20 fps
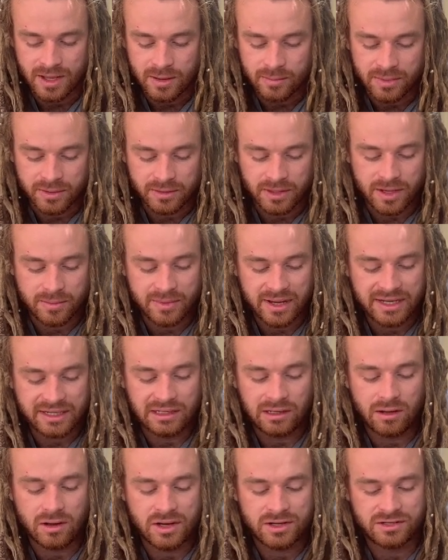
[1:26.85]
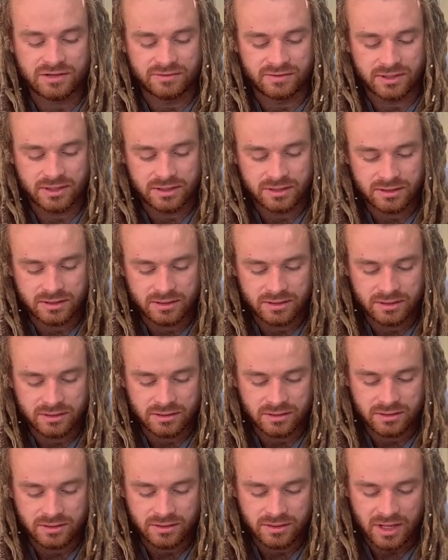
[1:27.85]
But they made light of it
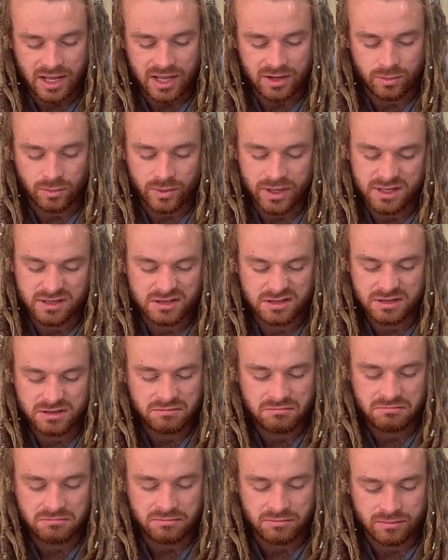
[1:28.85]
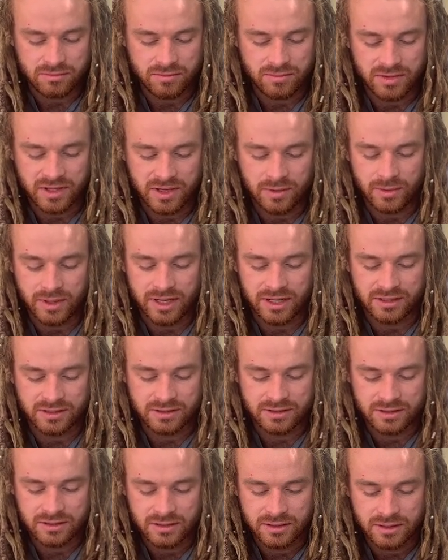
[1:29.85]
and went their
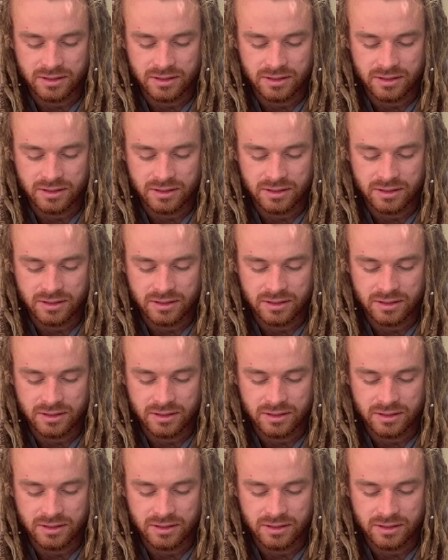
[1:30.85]
ways,